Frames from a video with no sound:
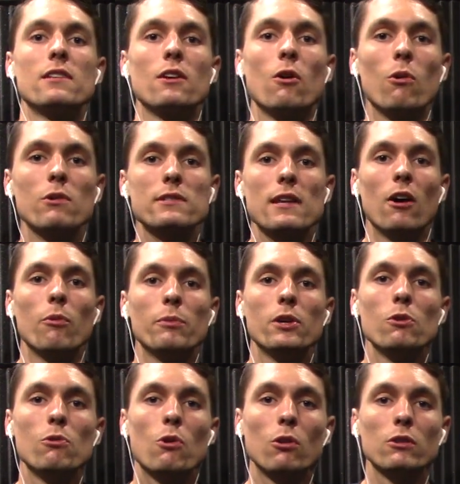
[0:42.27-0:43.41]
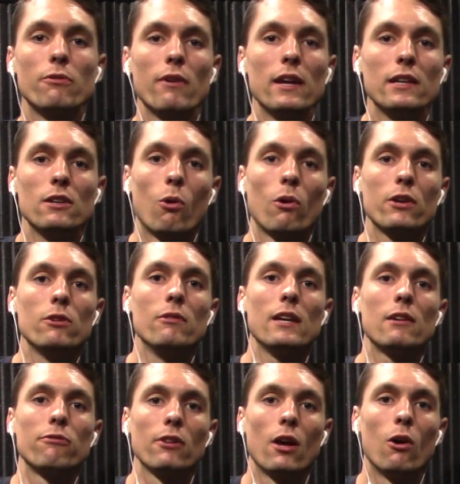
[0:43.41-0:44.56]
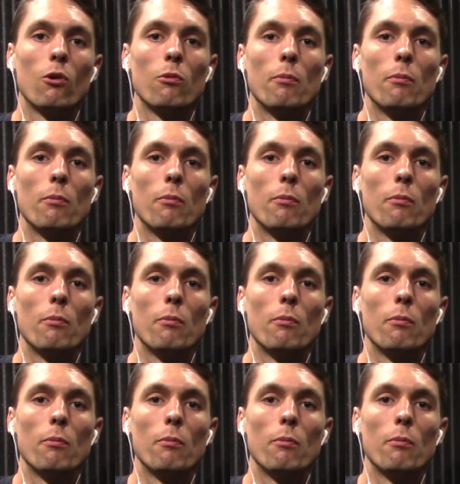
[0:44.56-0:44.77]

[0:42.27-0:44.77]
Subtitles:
the goal is to help you cultivate your unique flow